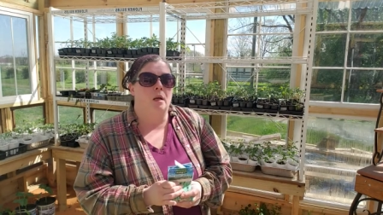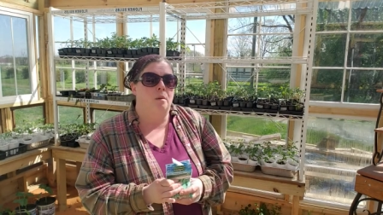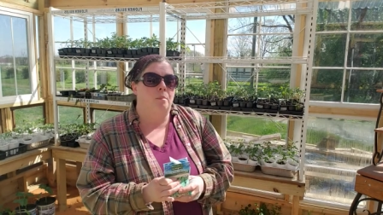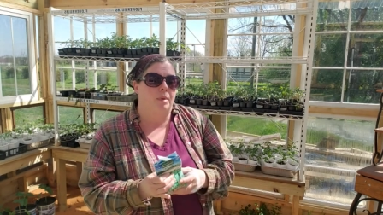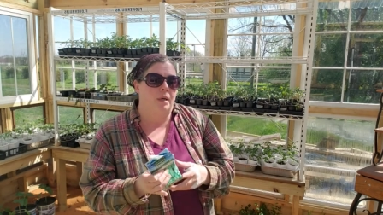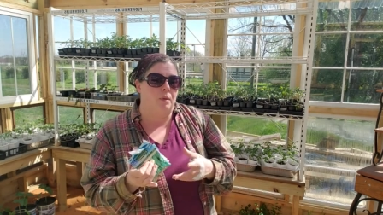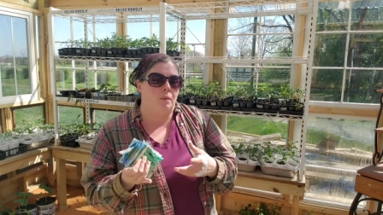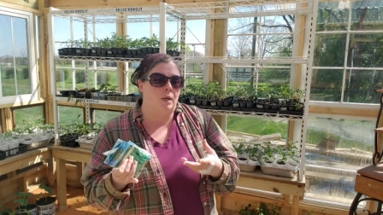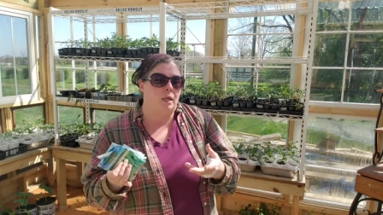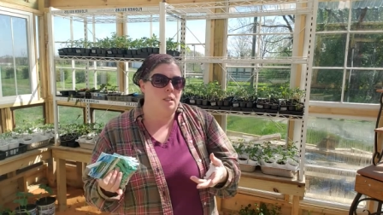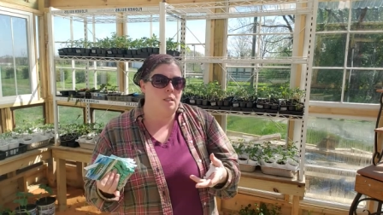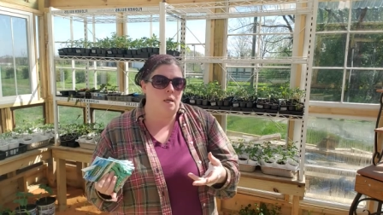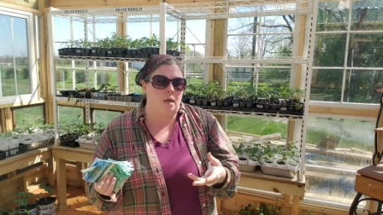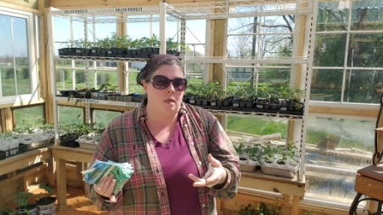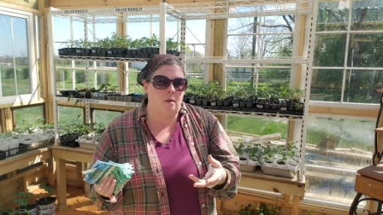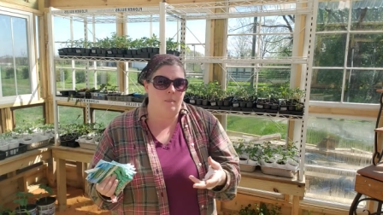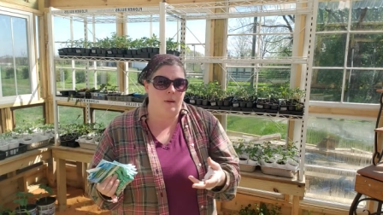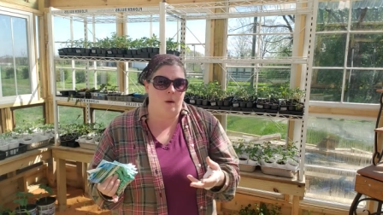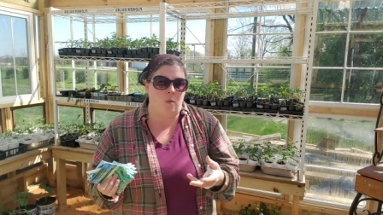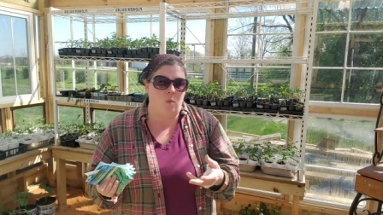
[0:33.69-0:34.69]
But I want to talk
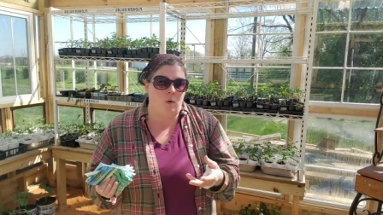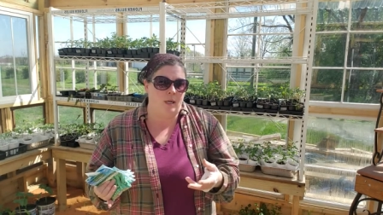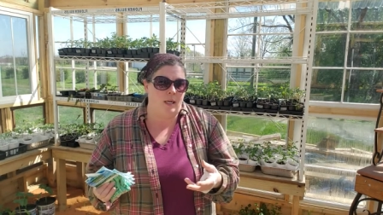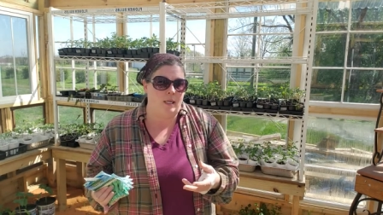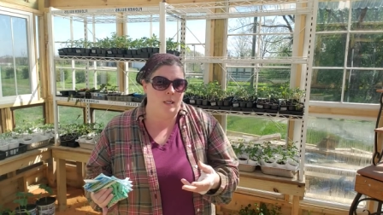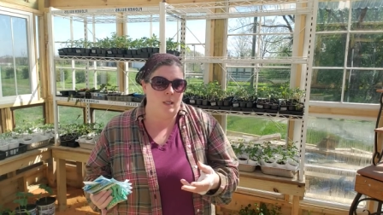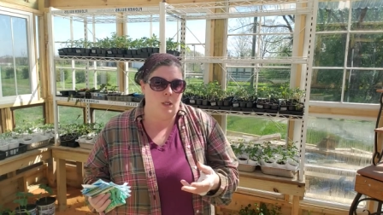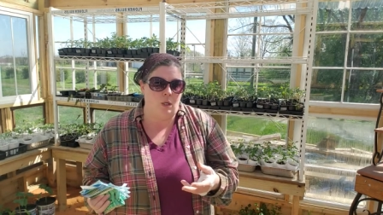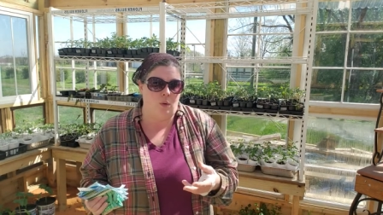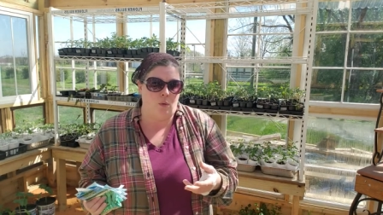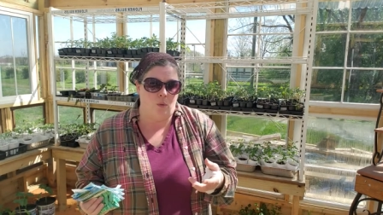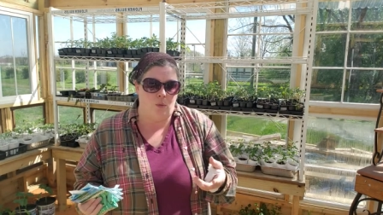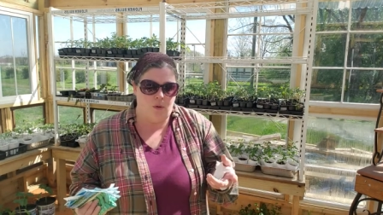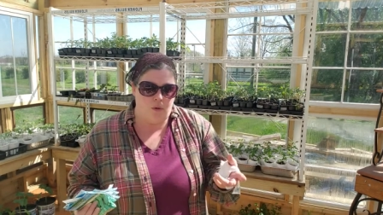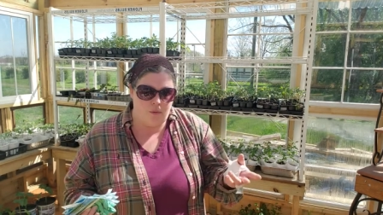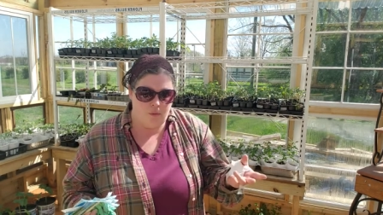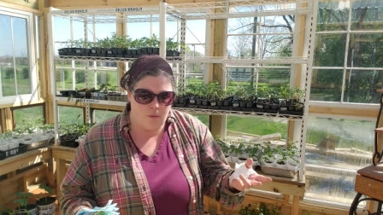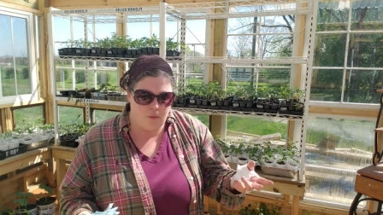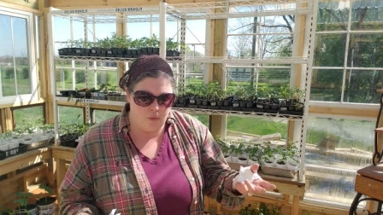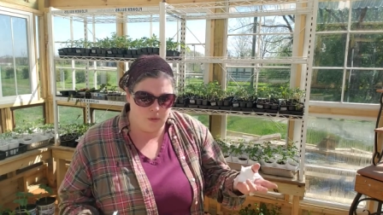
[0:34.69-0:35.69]
about what I do
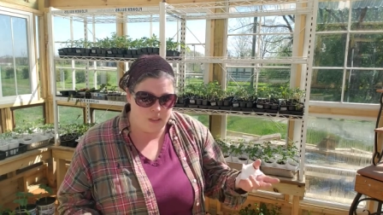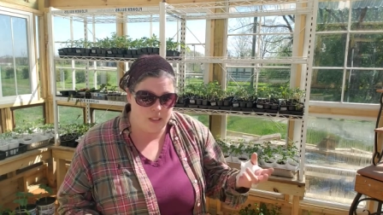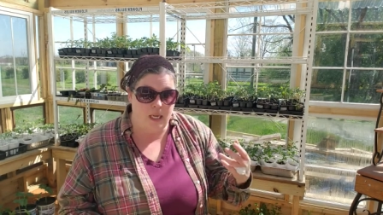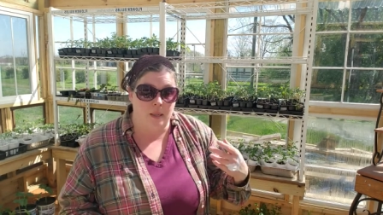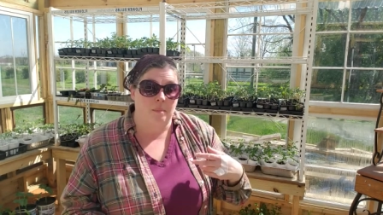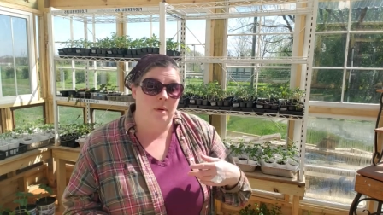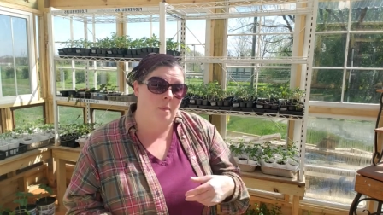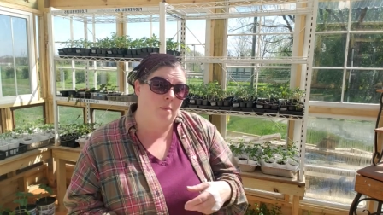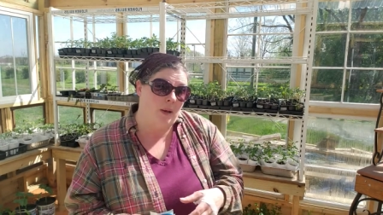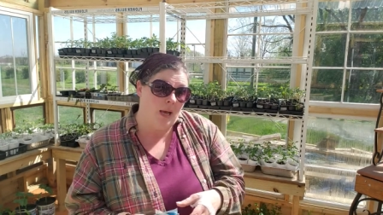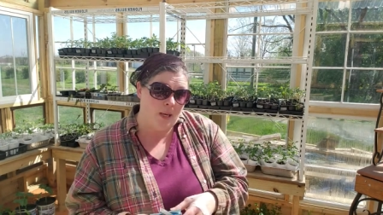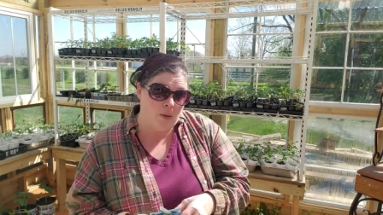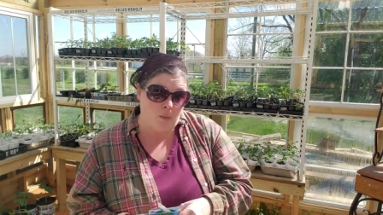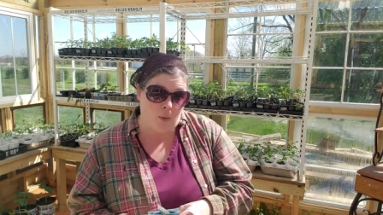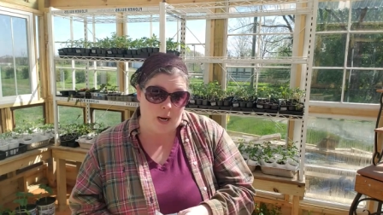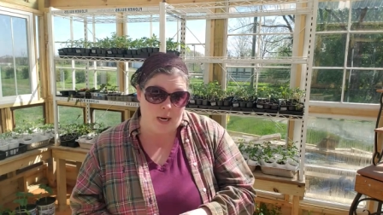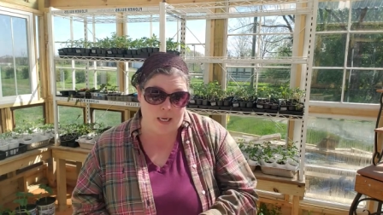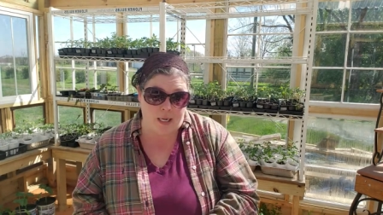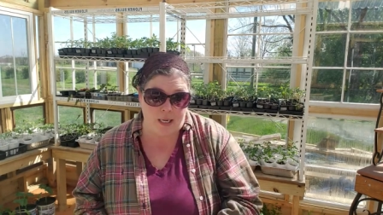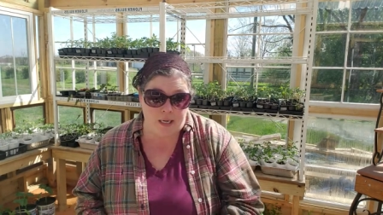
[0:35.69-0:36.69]
to get my bed
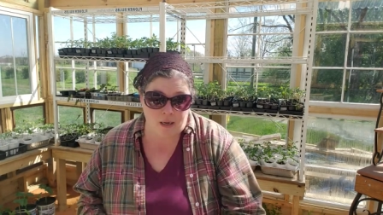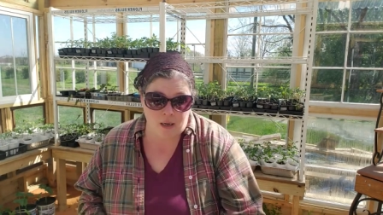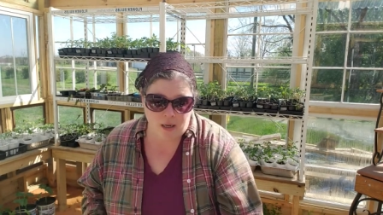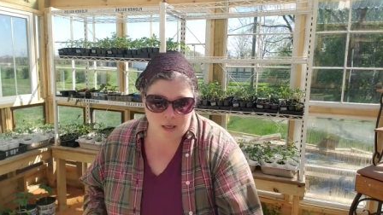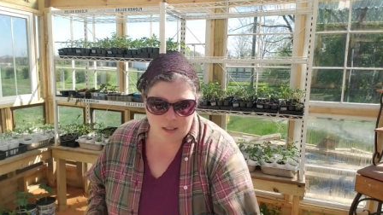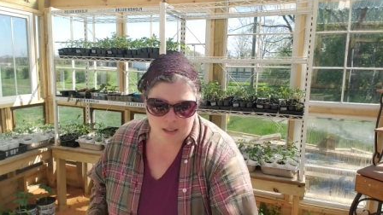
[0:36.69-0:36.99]
ready